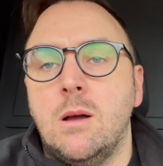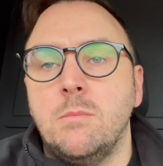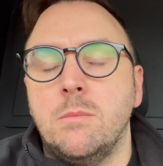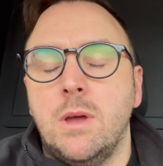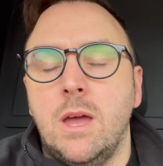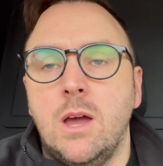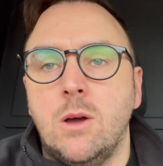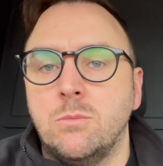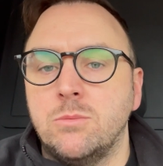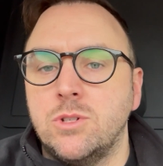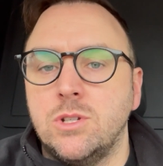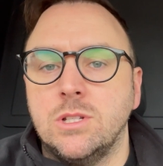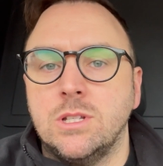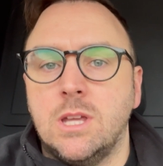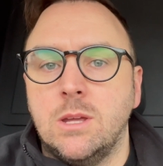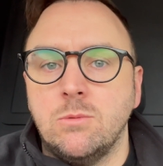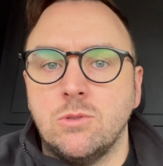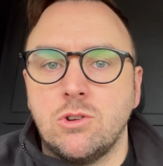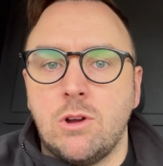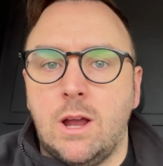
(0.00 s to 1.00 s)
Helps you to
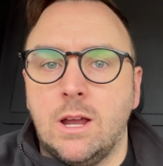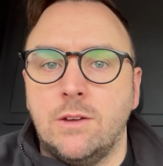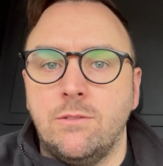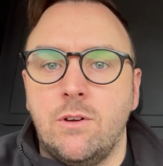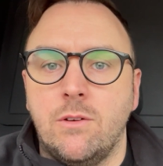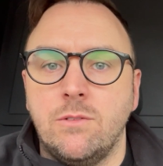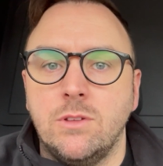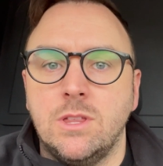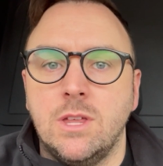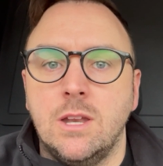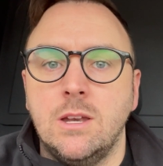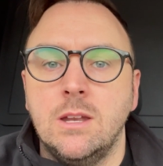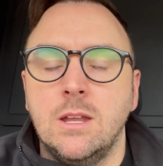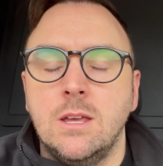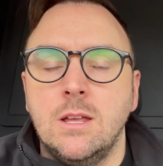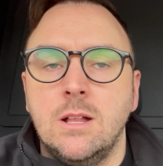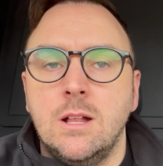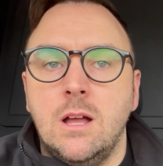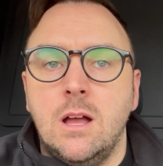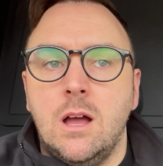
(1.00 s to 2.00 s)
keep track of everything
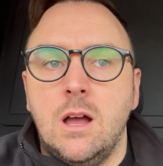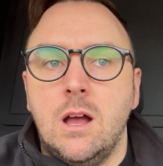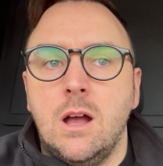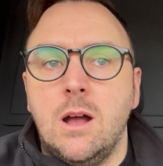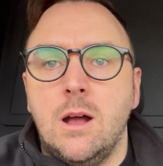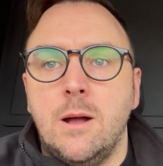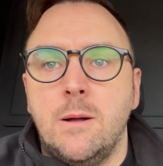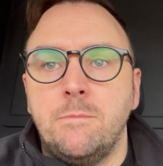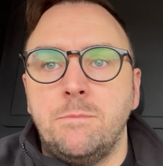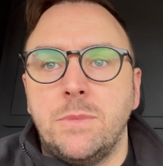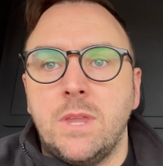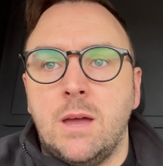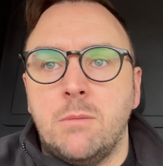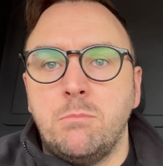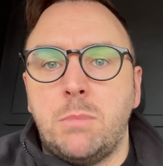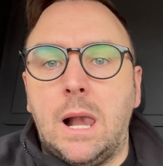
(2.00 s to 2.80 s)
and